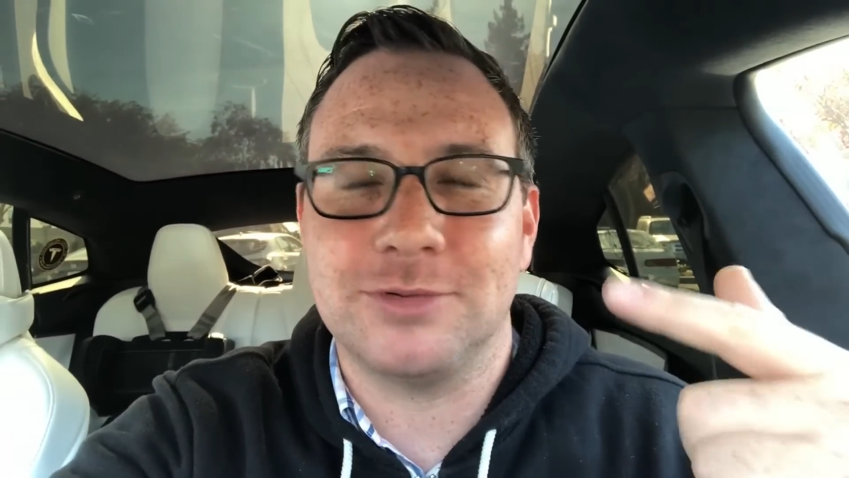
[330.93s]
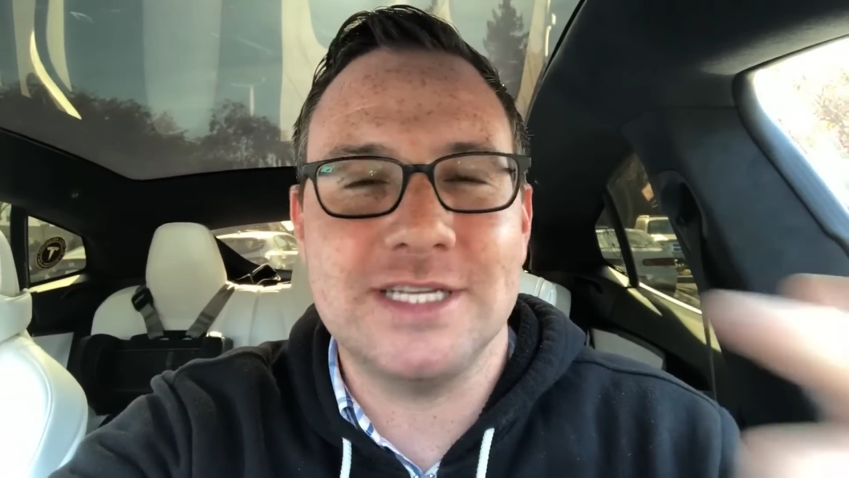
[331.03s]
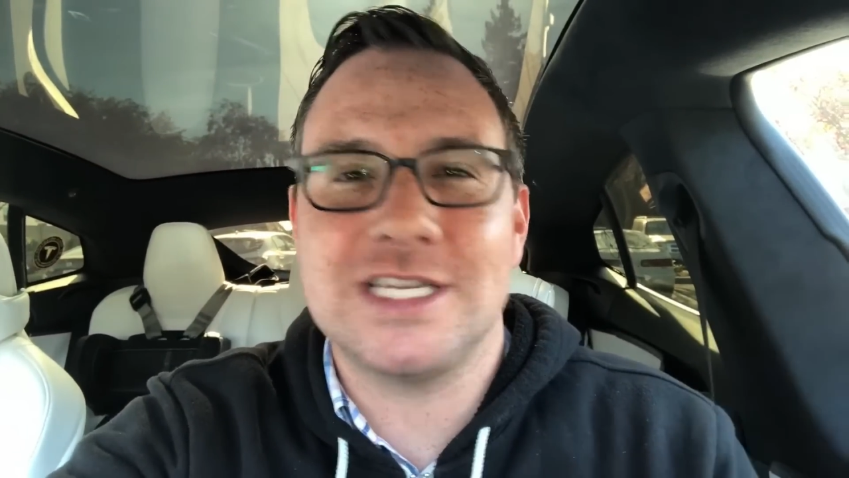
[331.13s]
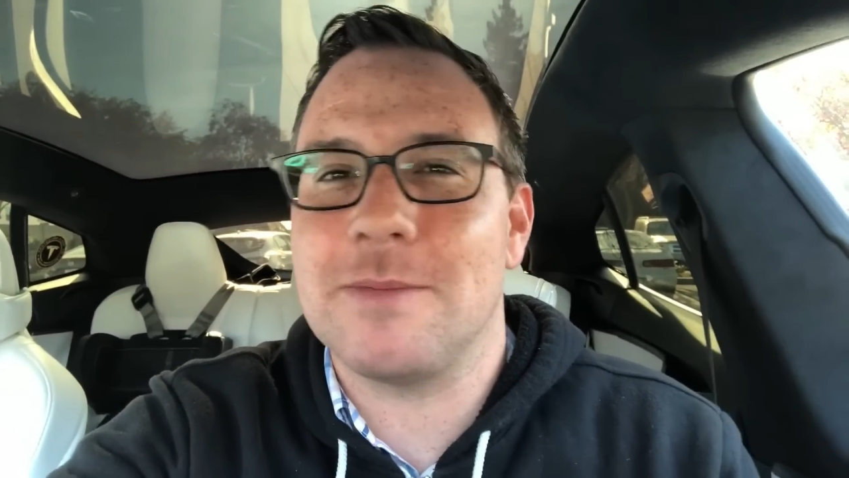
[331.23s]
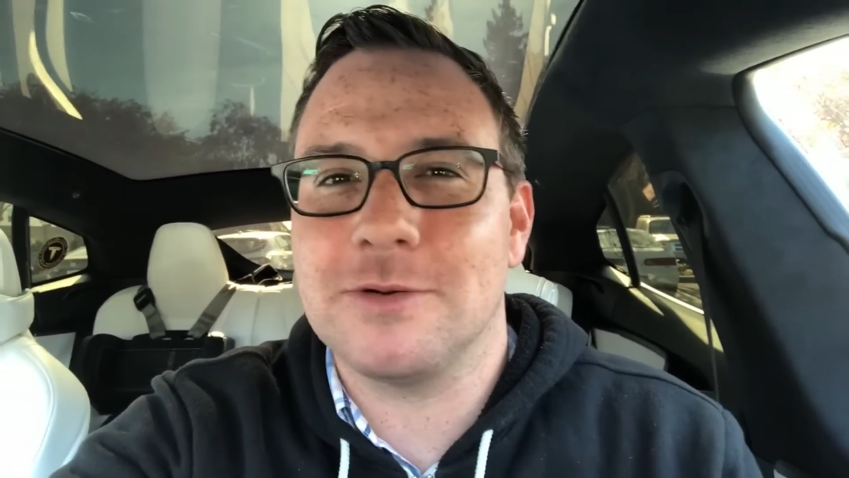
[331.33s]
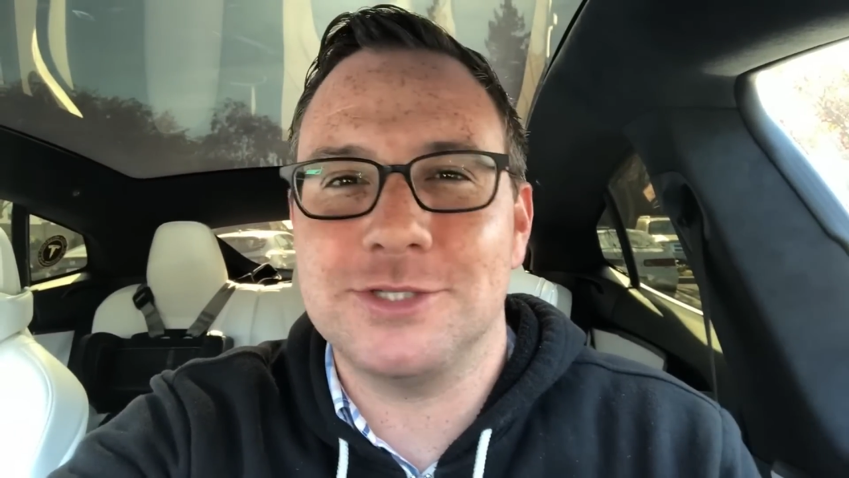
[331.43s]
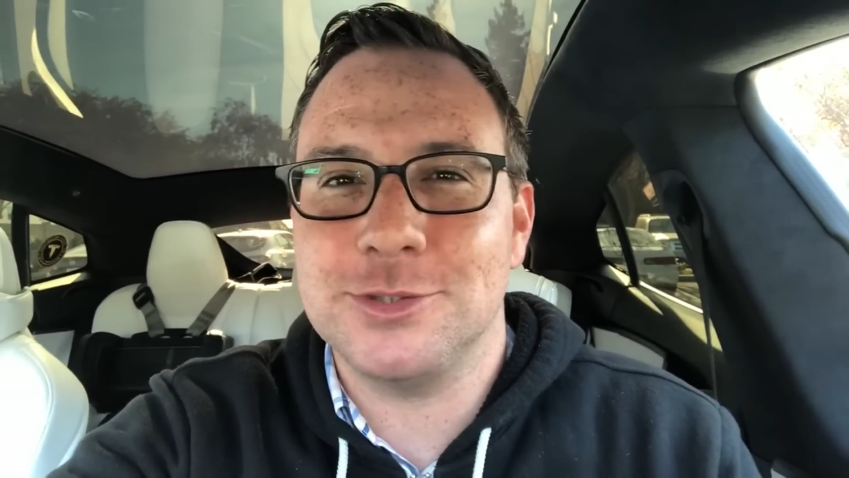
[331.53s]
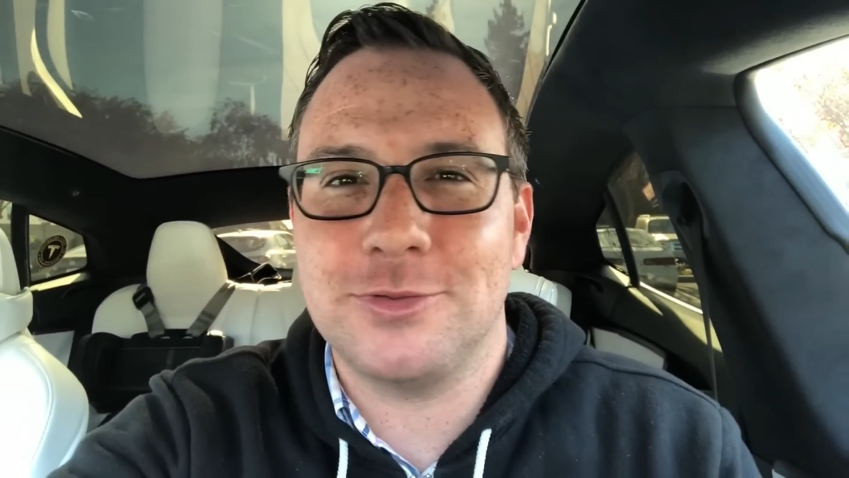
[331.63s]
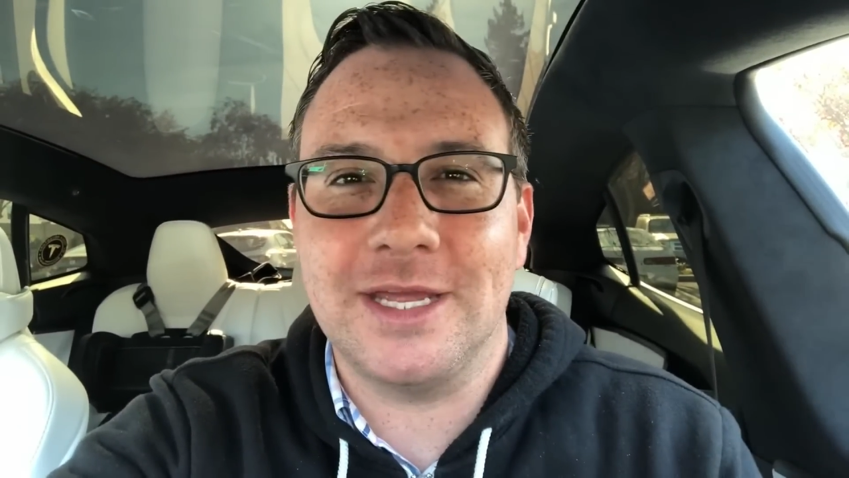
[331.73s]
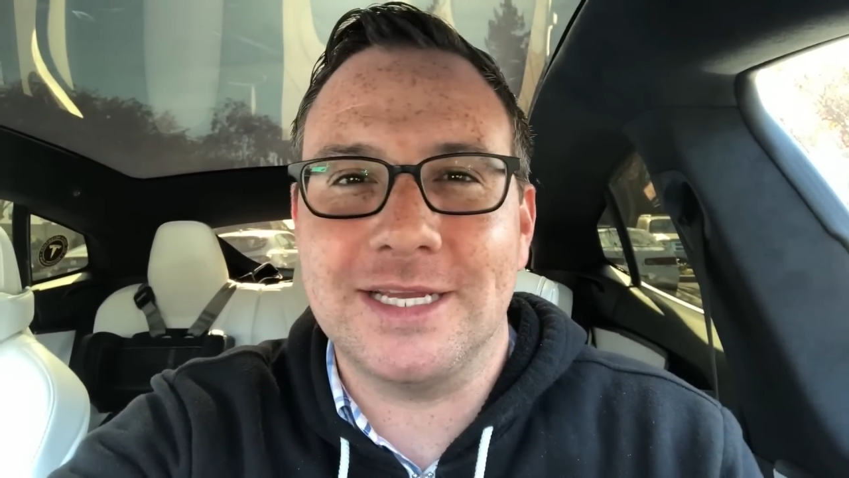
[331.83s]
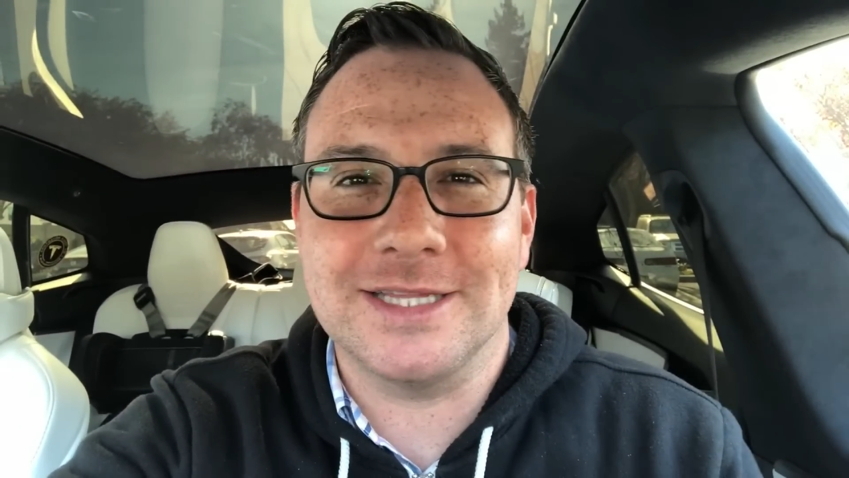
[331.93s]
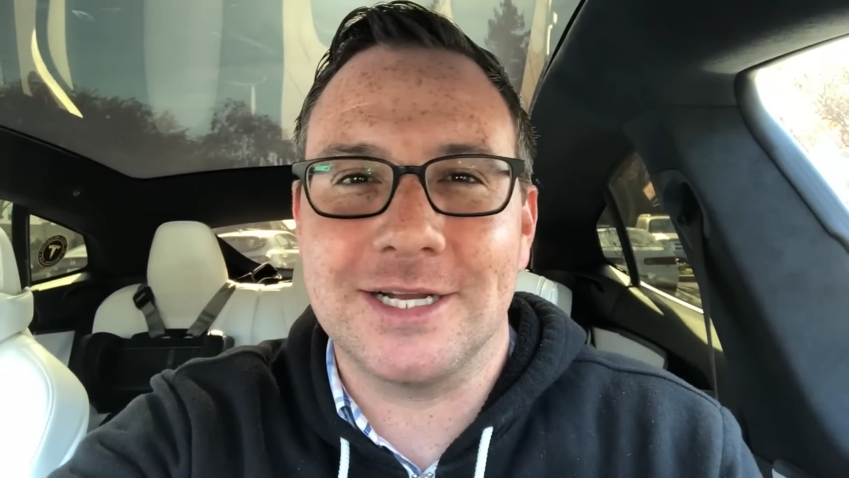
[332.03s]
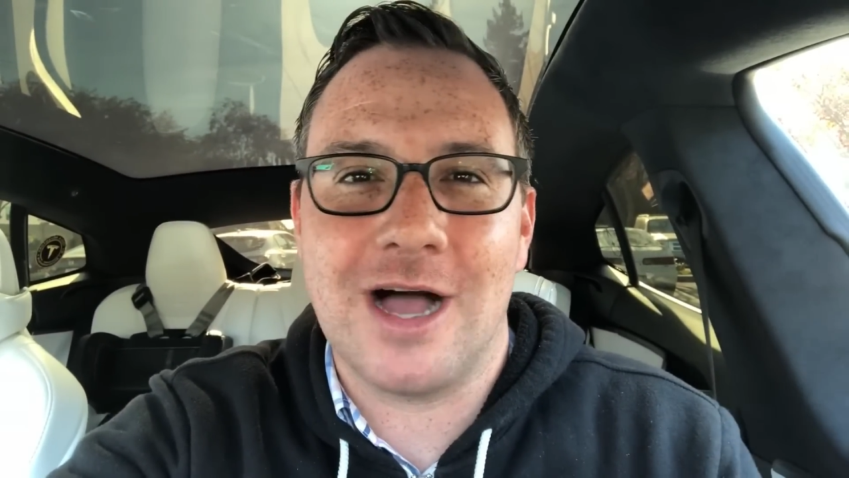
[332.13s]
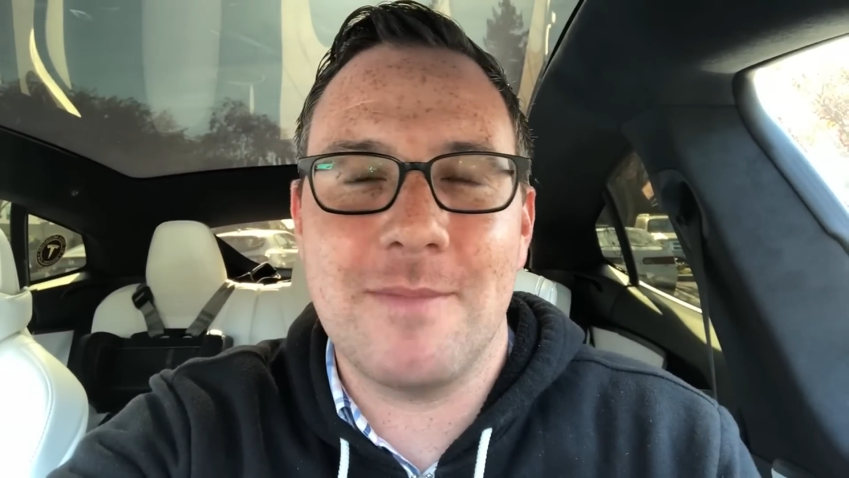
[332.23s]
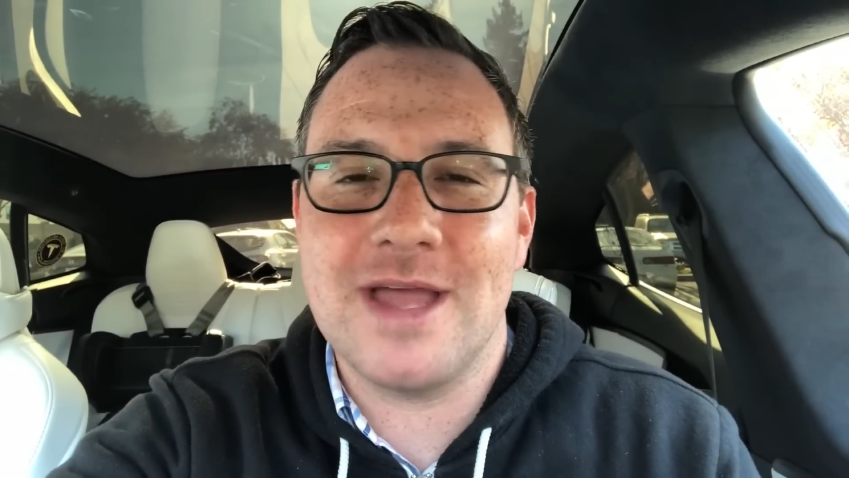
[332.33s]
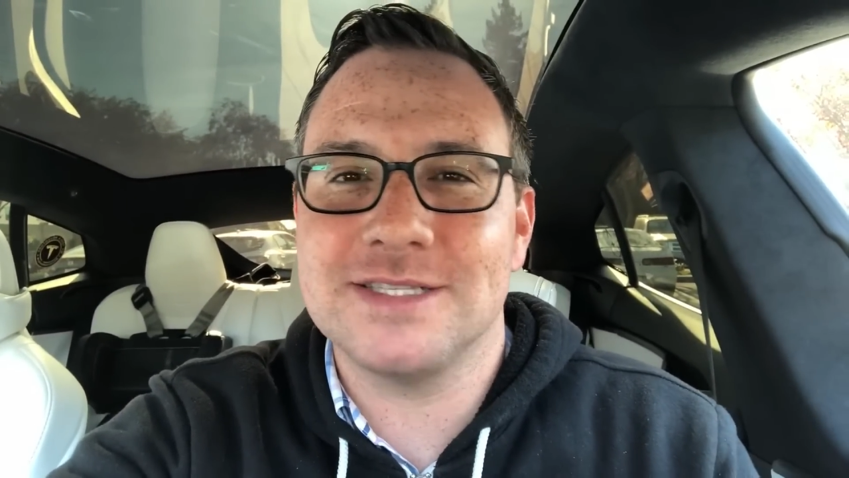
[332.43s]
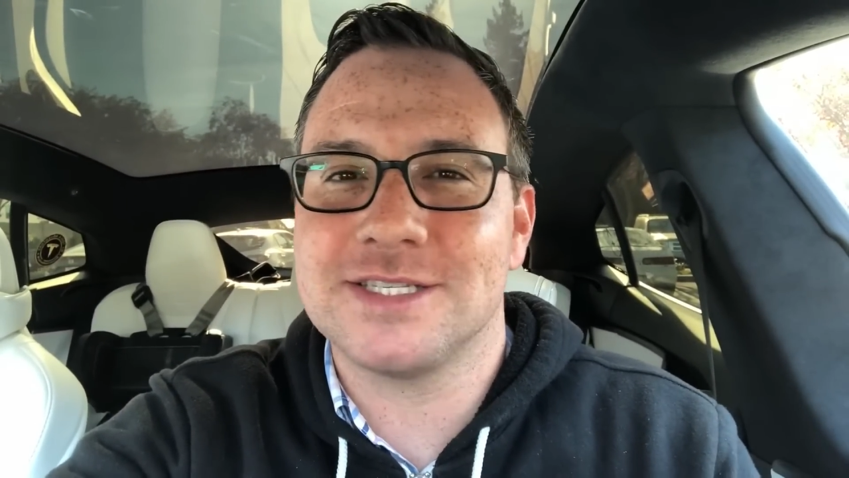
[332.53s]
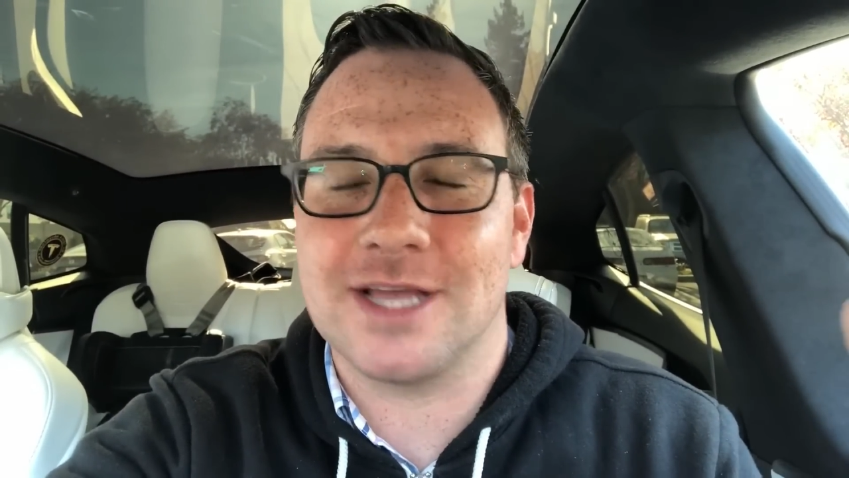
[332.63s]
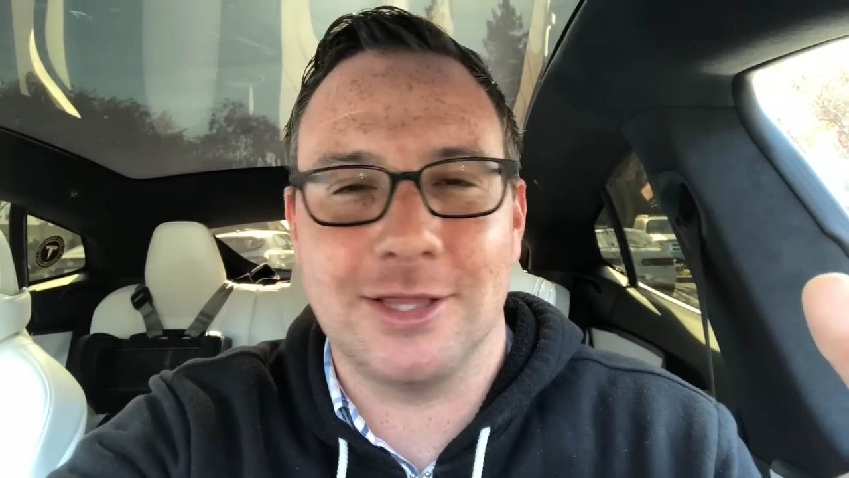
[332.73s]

please tell me what you think in the comments.